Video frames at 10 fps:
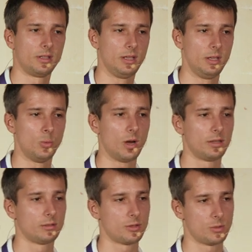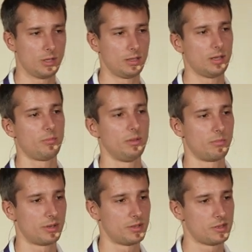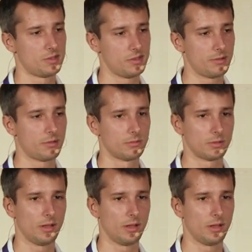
key one should end up in partition zero,